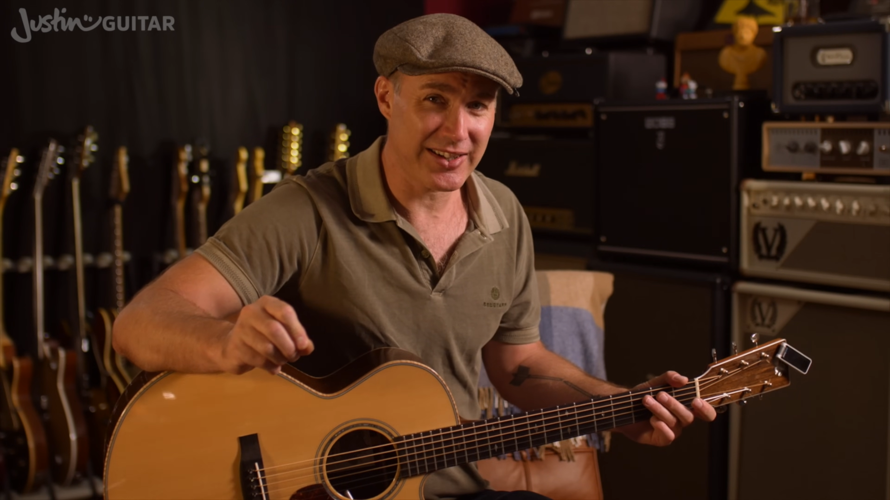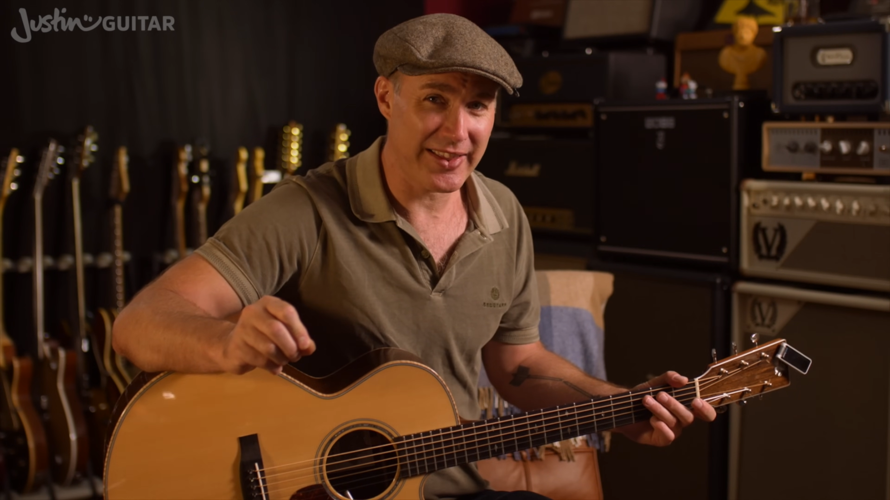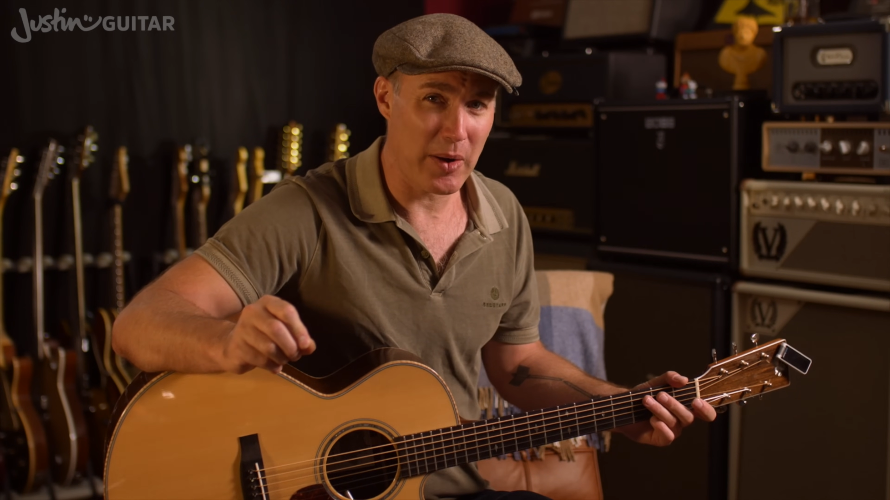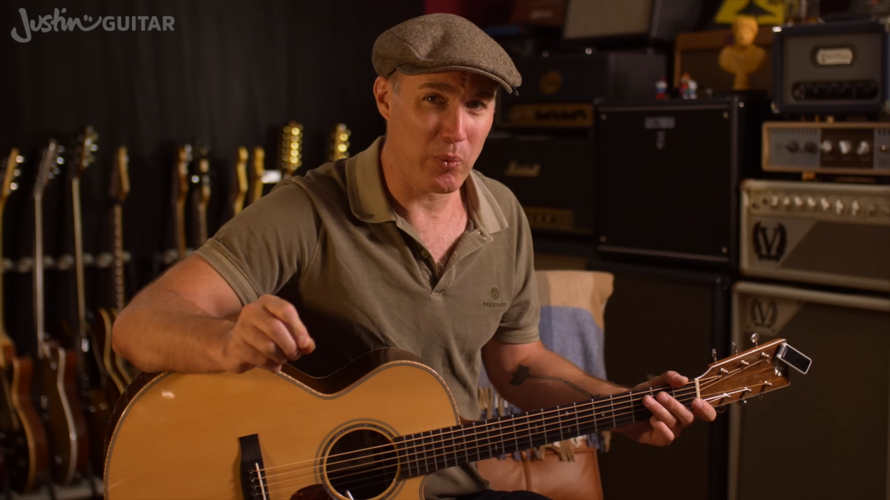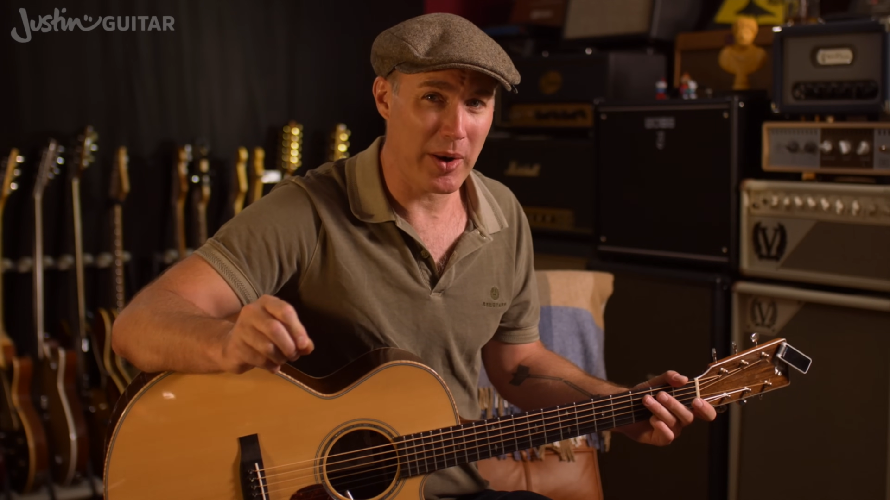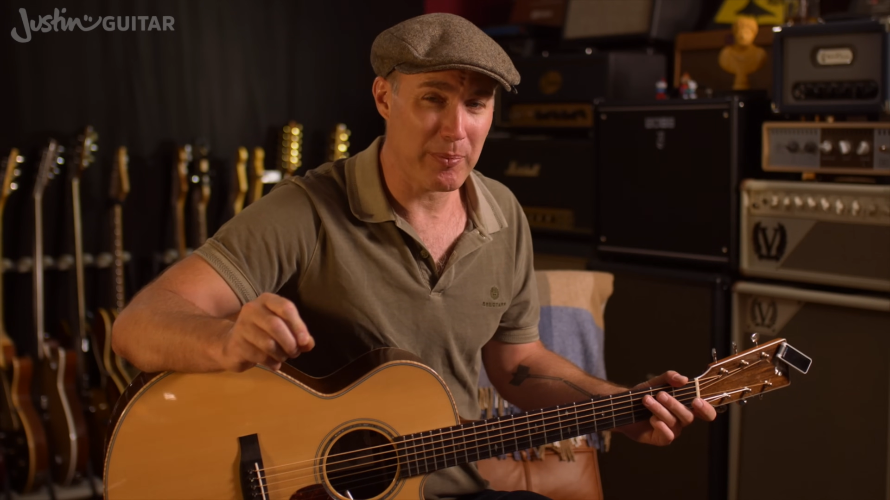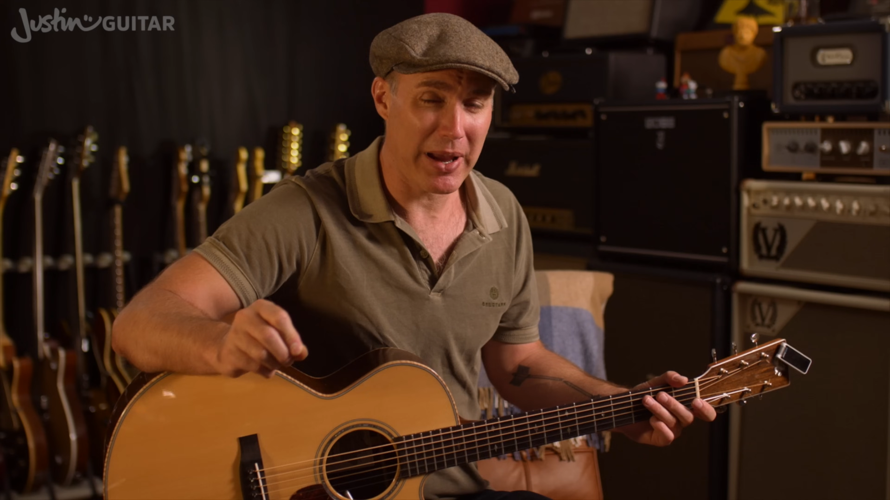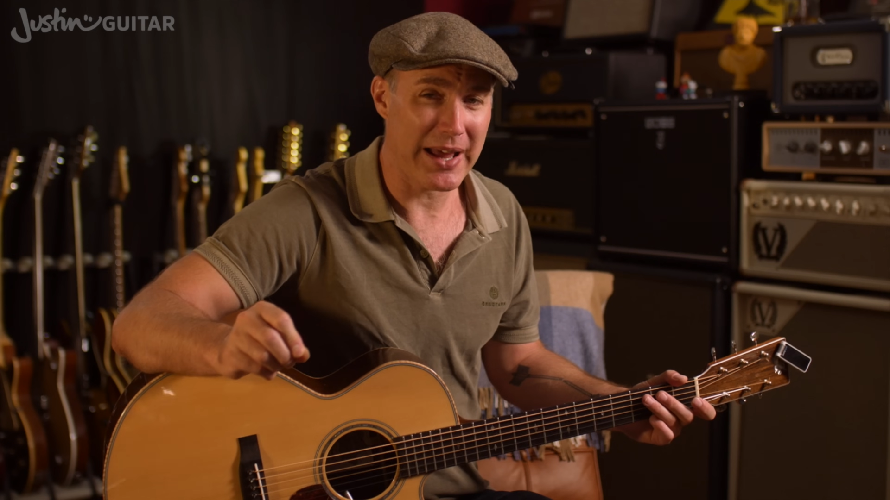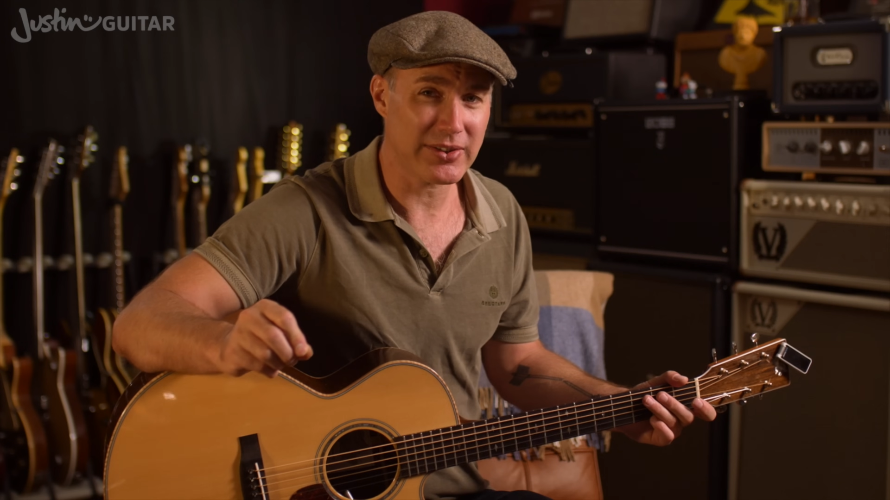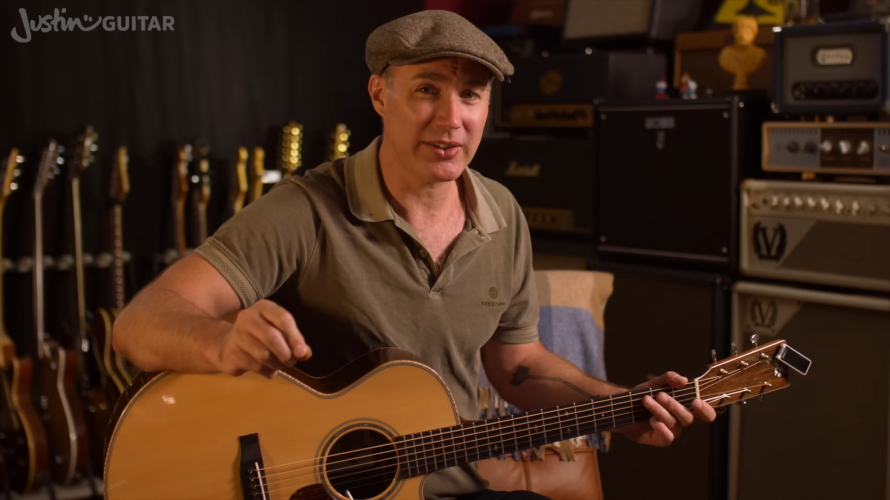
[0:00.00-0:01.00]
to that one
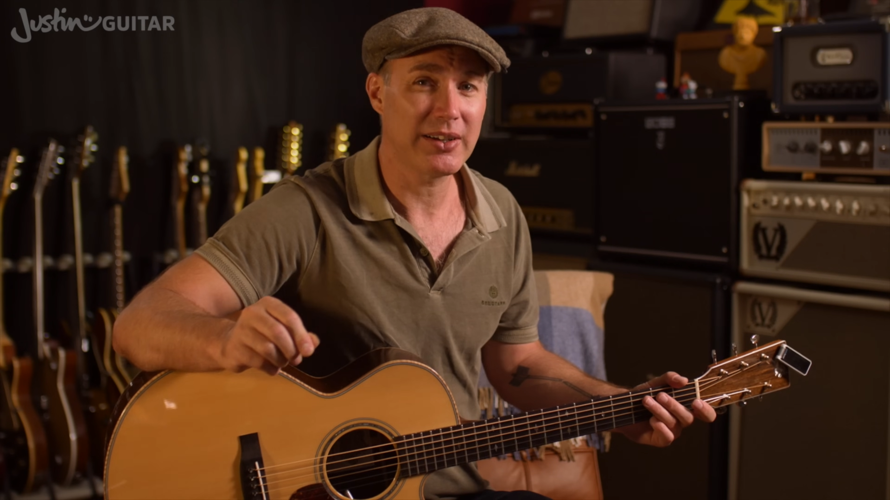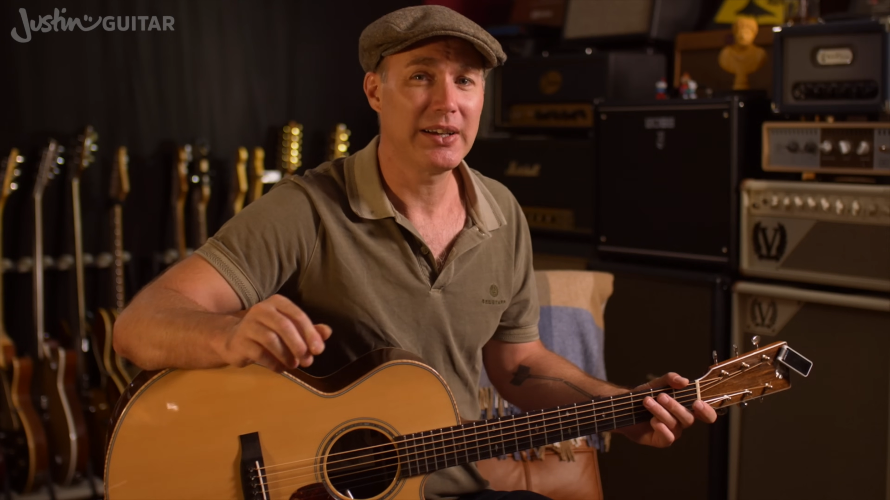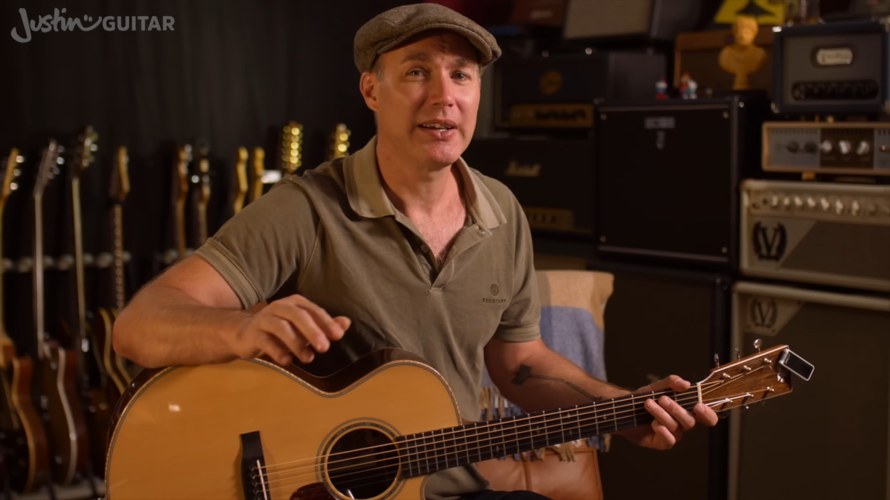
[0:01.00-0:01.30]
pattern.